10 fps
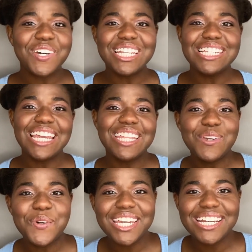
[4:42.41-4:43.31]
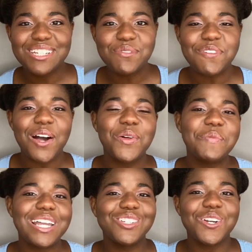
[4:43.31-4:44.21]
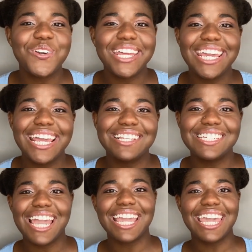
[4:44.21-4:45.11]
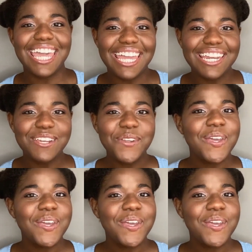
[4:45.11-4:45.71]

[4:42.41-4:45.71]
continuing to follow my journey and check in.